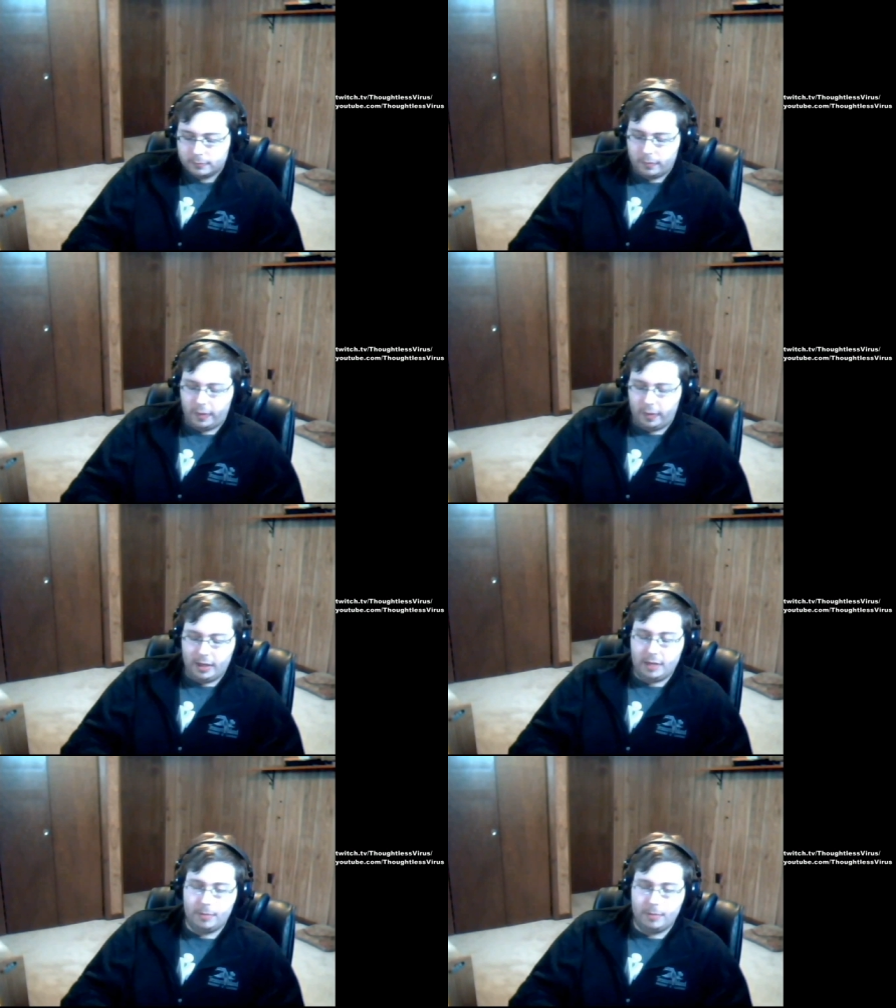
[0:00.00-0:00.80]
they
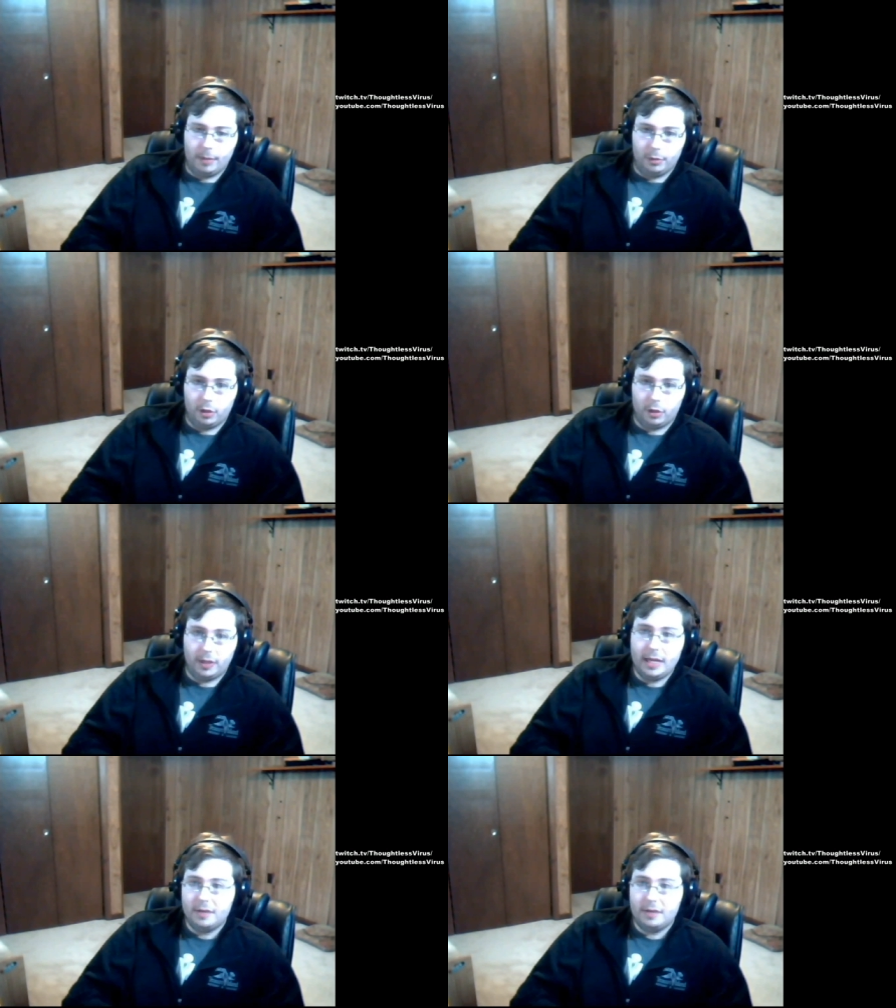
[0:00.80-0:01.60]
need to be able to they
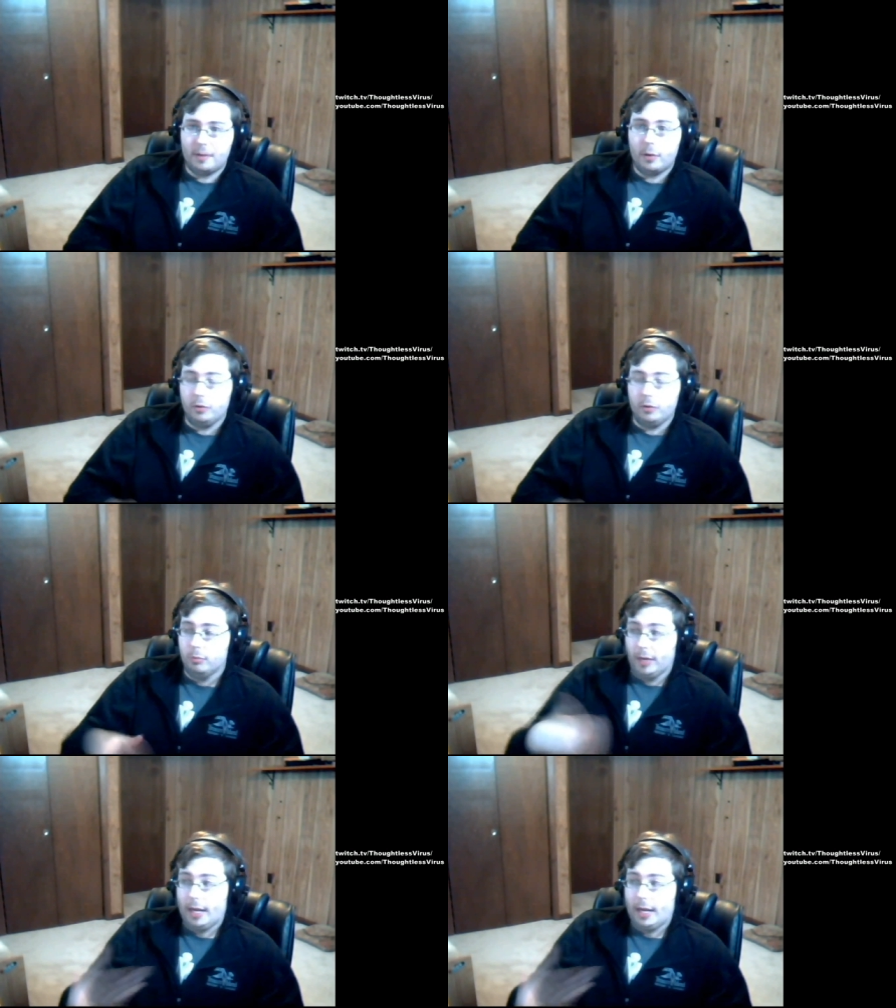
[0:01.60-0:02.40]
need someone to
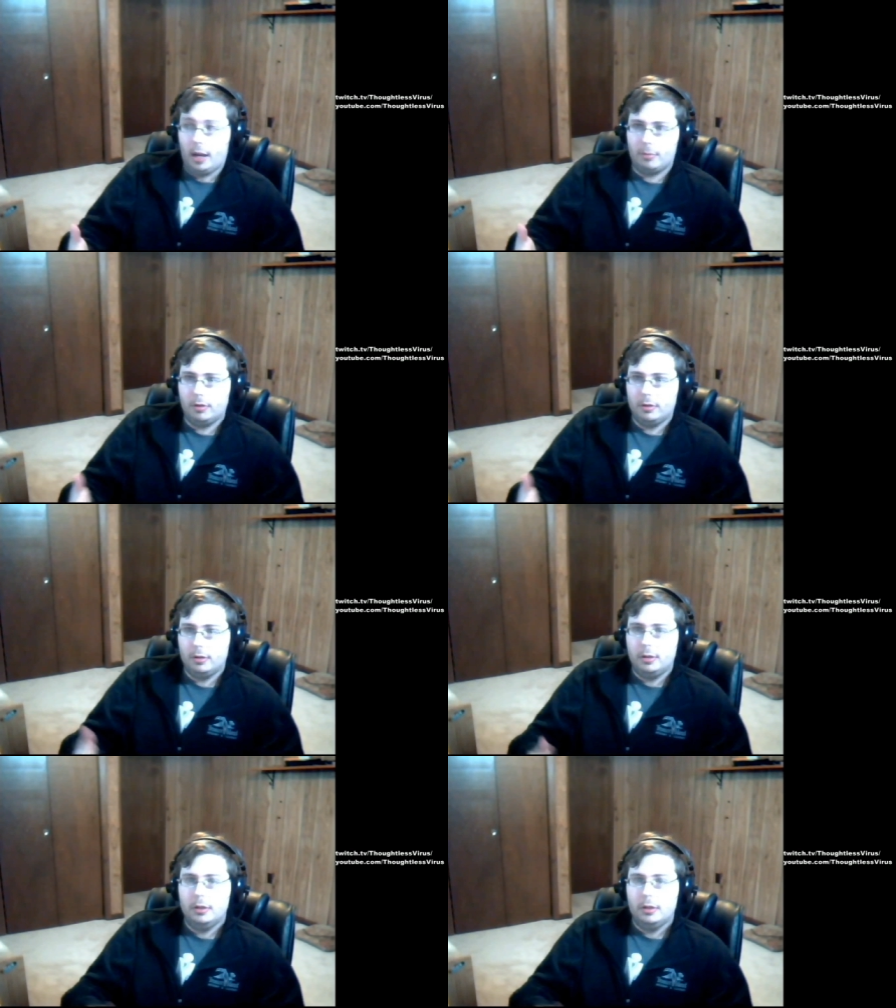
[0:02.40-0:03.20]
bring it up,
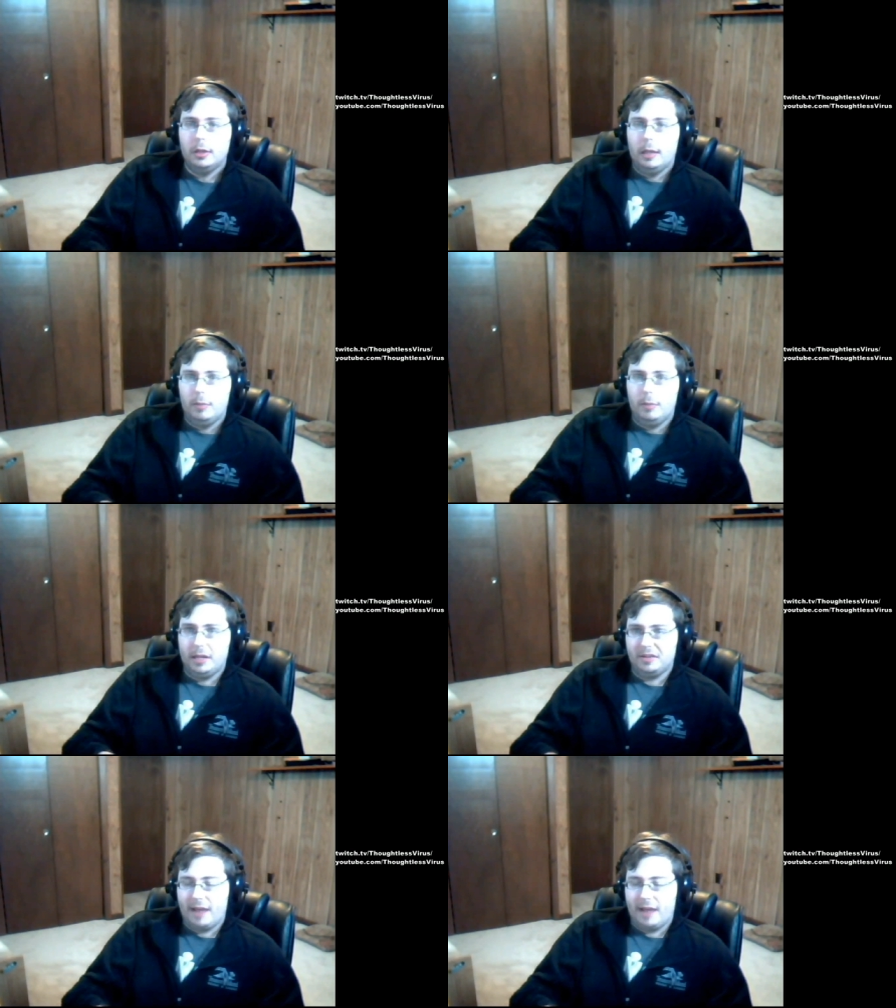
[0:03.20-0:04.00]

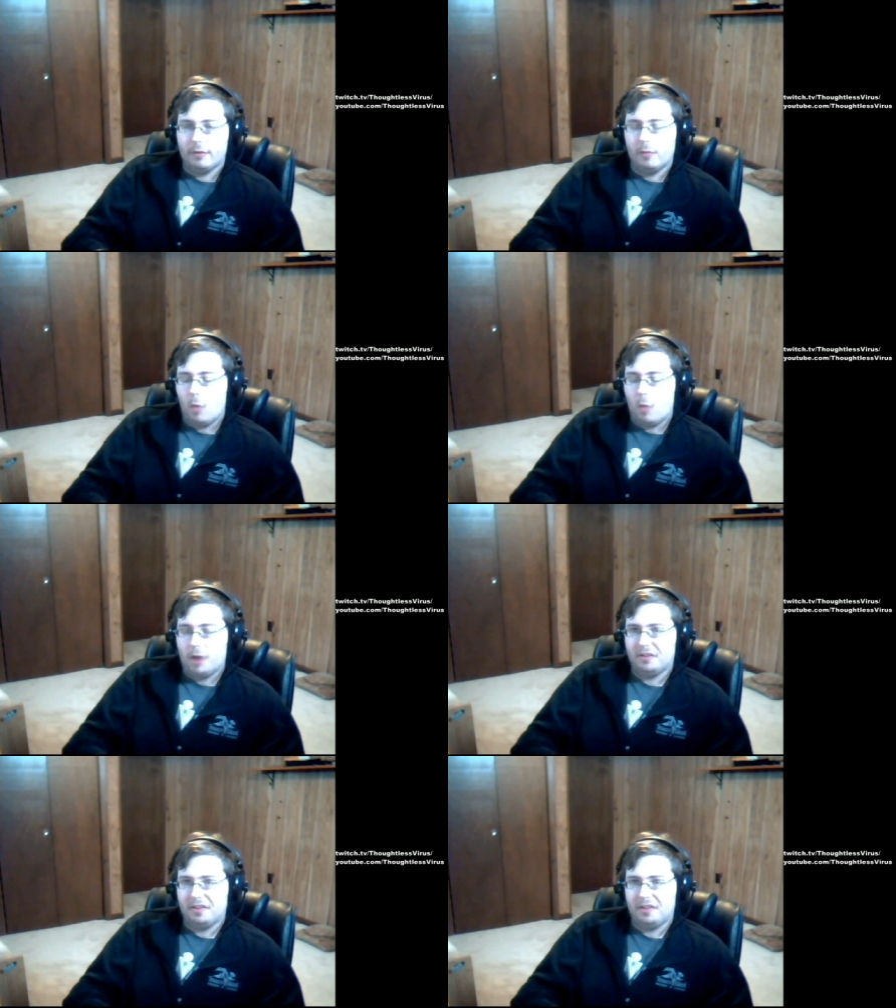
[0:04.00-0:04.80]
because neither of them
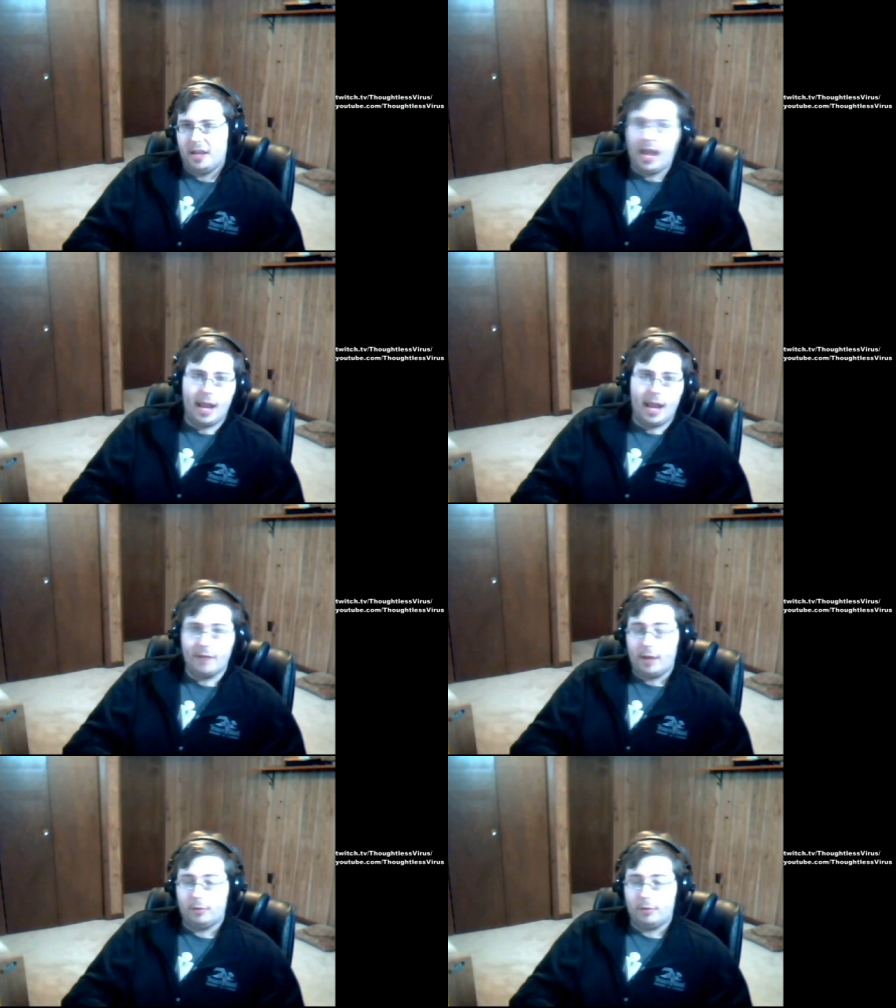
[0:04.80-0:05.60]
wants to say, hey, I've
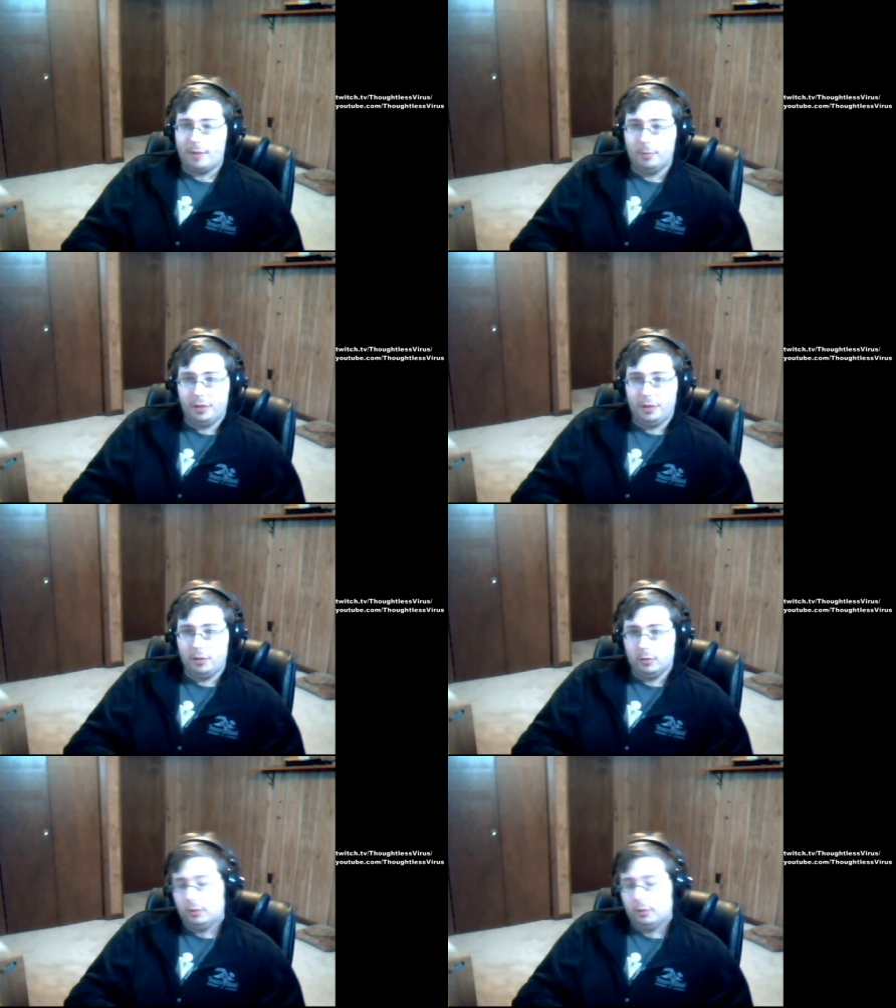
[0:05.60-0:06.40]
got a problem with
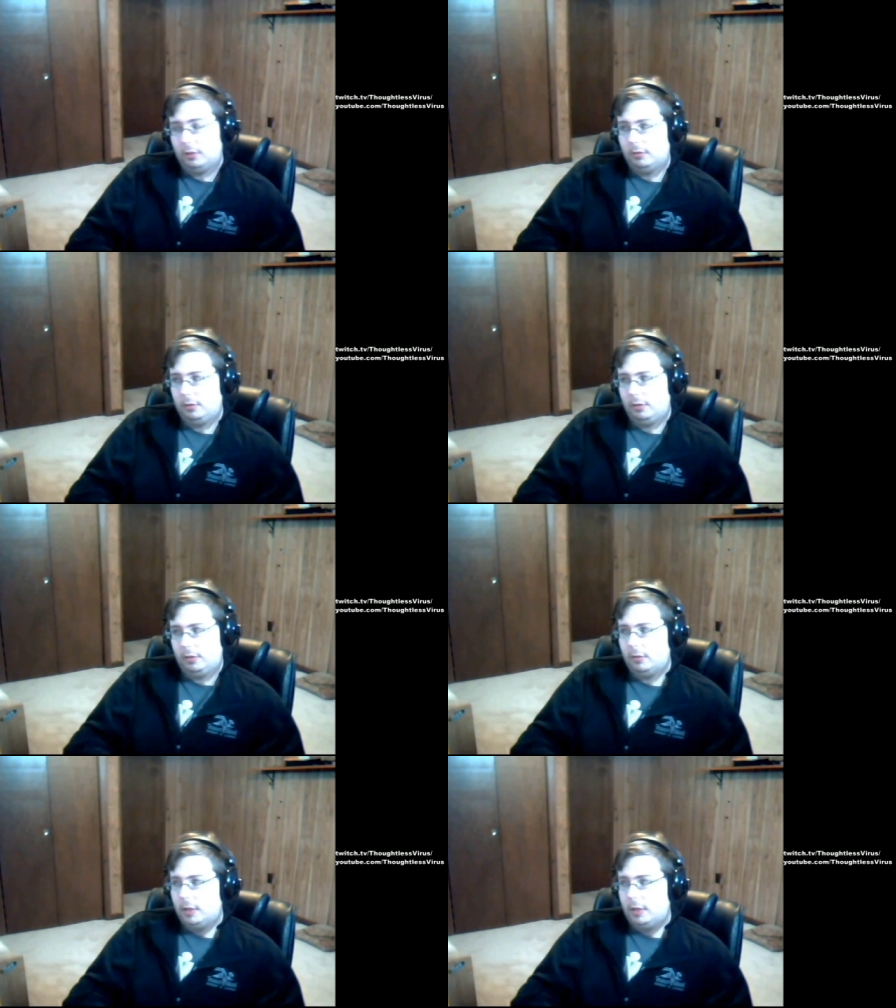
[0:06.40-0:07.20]
you, or,
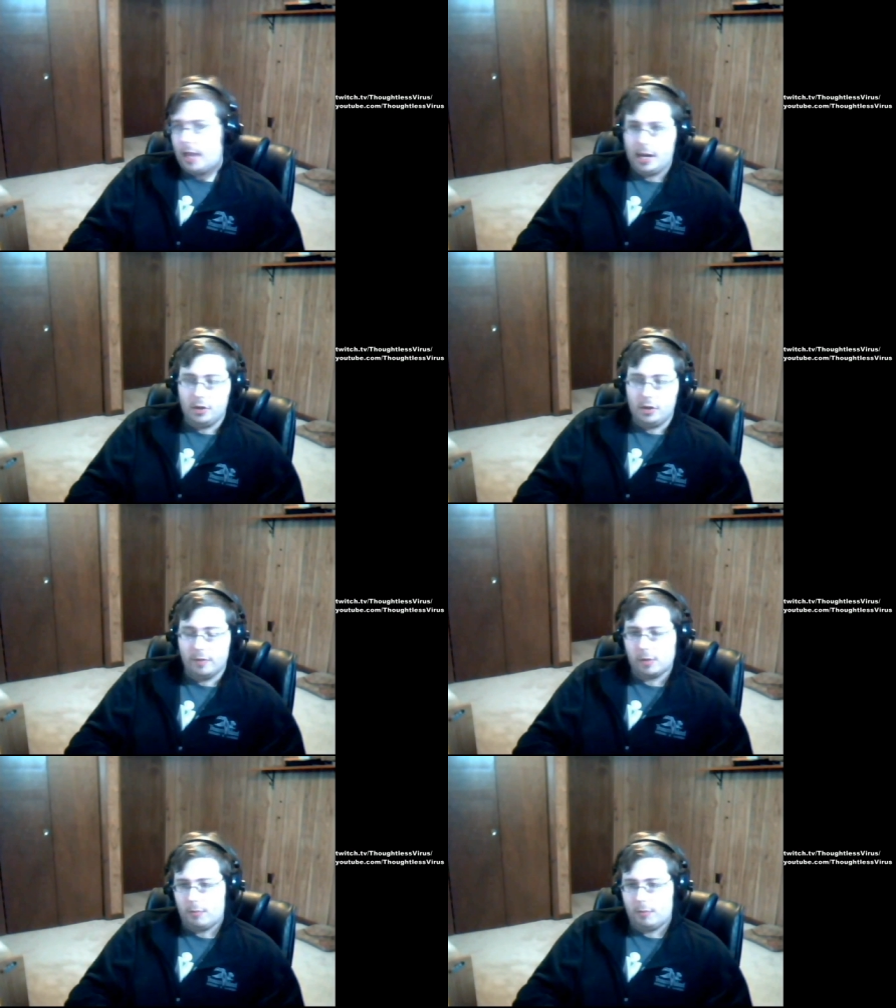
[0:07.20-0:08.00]
hey, do you have a
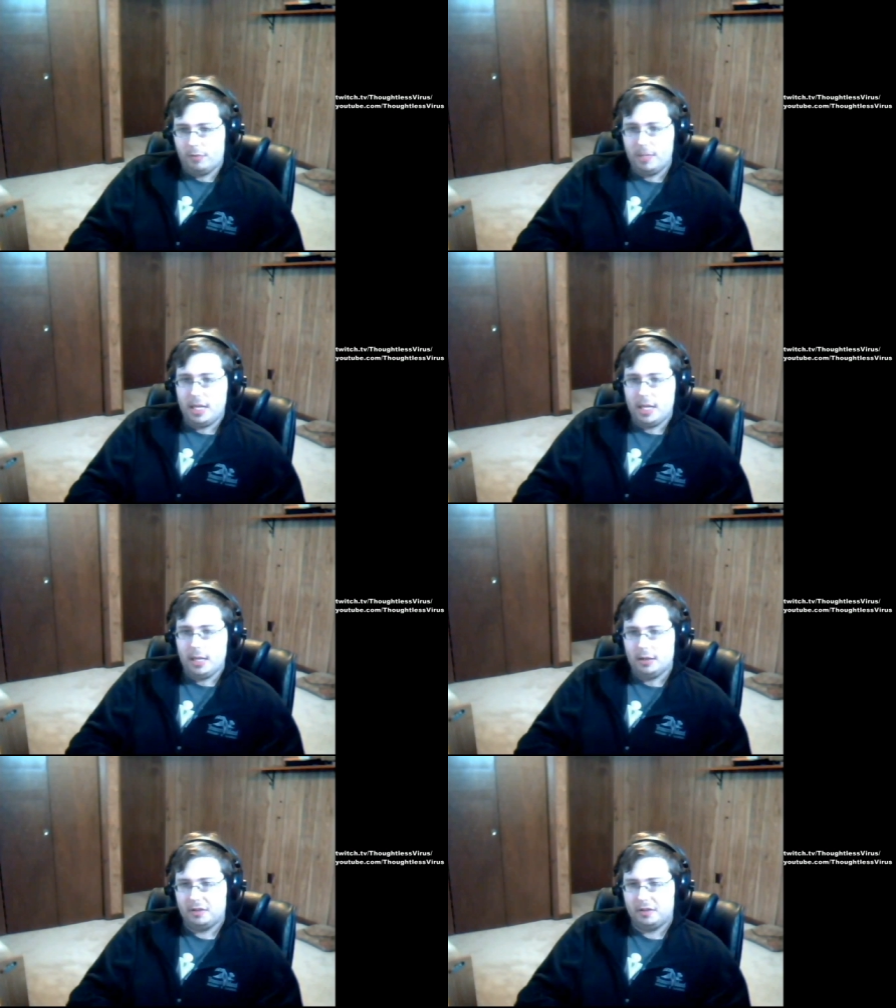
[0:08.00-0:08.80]
problem with me?
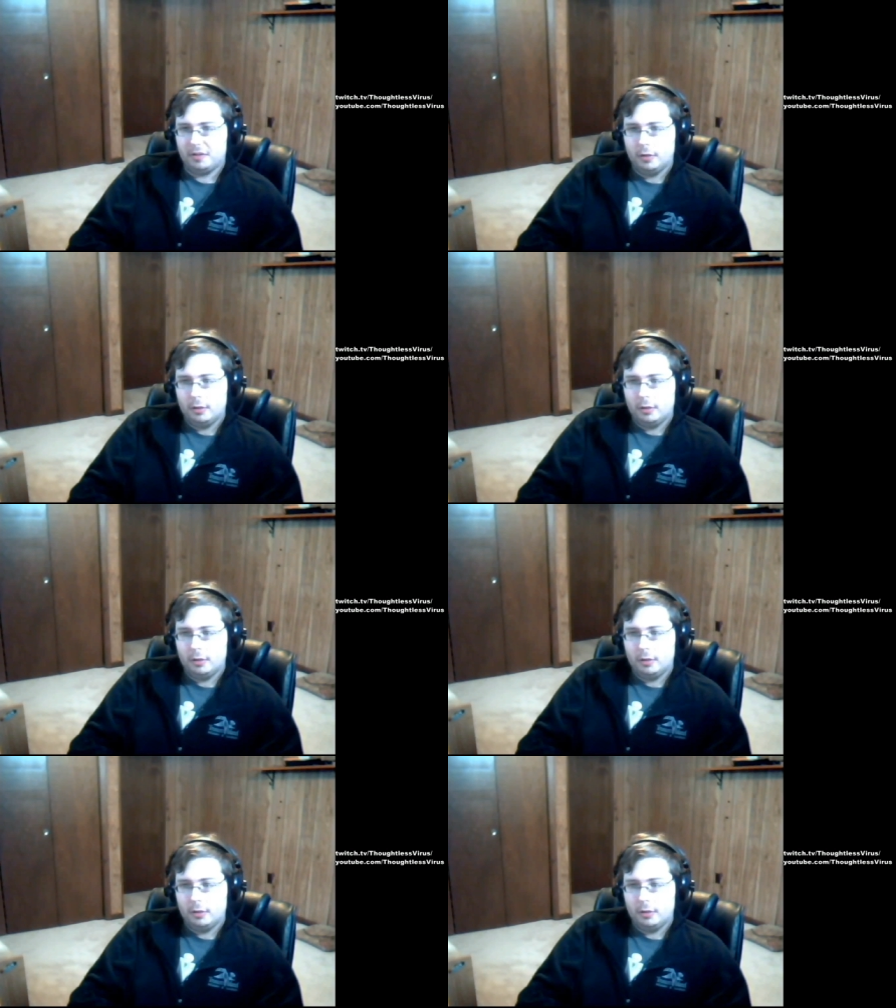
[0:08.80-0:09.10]
It's,